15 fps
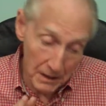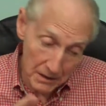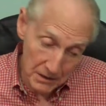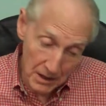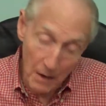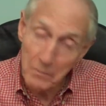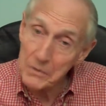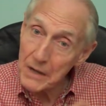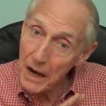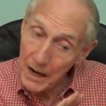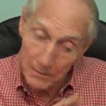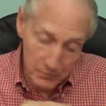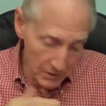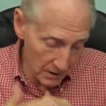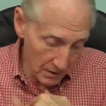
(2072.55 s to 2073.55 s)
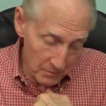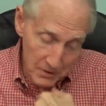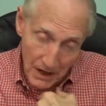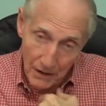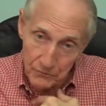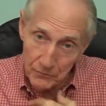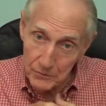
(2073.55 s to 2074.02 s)
and sometimes it comes
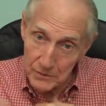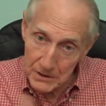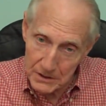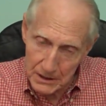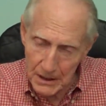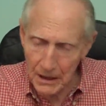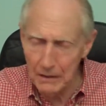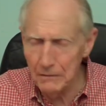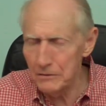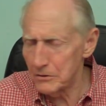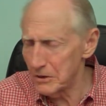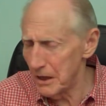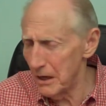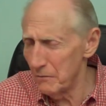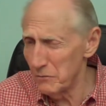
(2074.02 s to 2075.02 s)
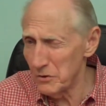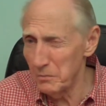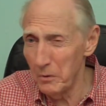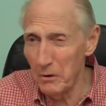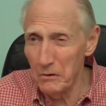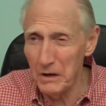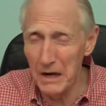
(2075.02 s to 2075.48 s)
out through the skin. Their skin was
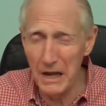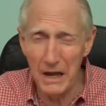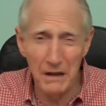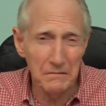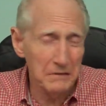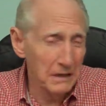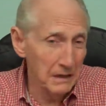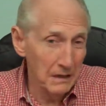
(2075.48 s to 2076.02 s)
broken out.